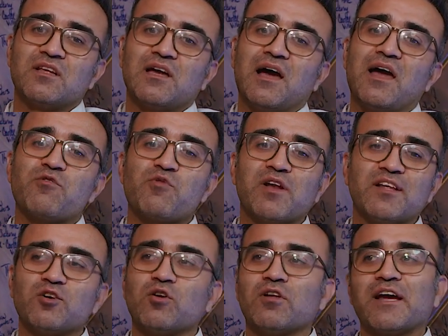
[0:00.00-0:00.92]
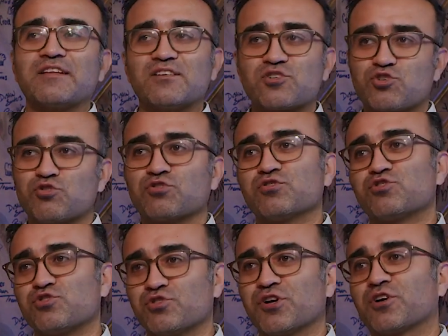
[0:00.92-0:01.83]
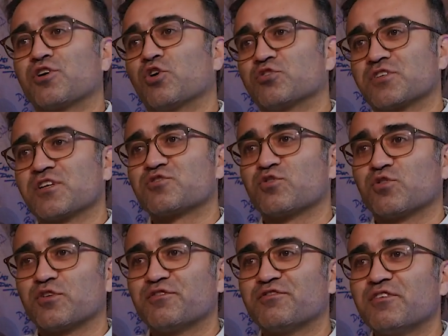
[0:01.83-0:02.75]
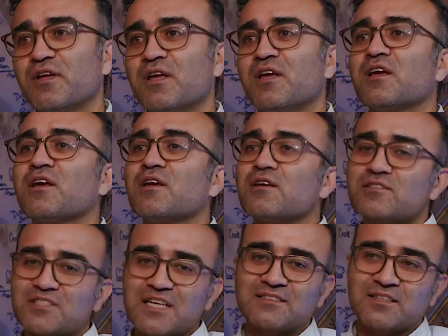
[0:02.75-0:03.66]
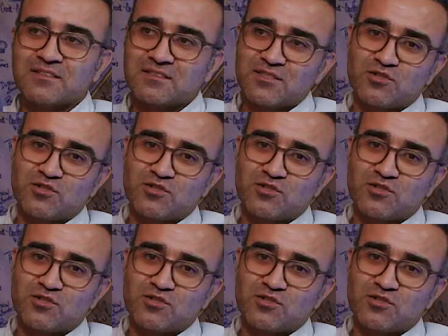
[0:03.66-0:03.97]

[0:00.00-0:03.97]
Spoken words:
I really don't like the sugar coating sort of sentences.